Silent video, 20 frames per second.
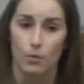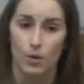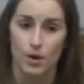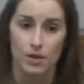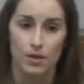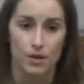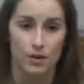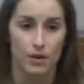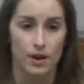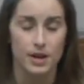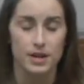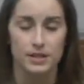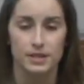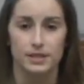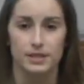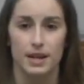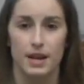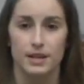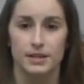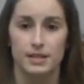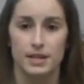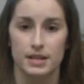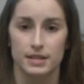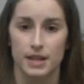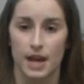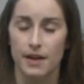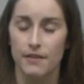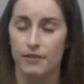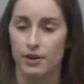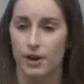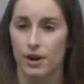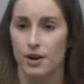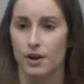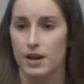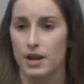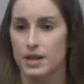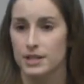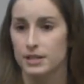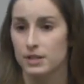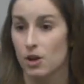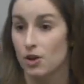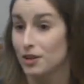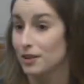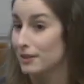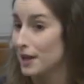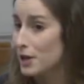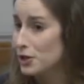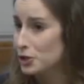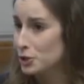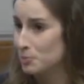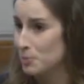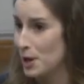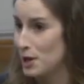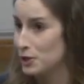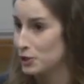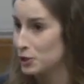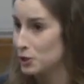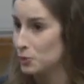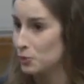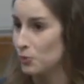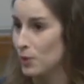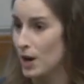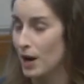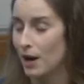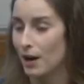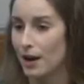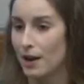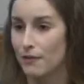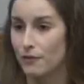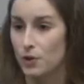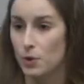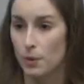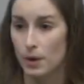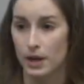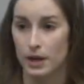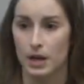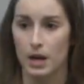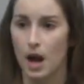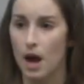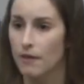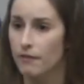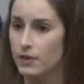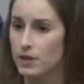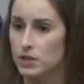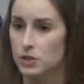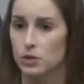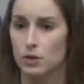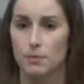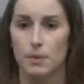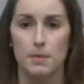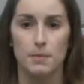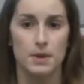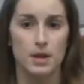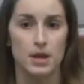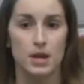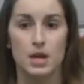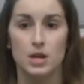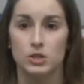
one of the greatest ideas I've heard is called a lunch bunch, where if you work in an office or maybe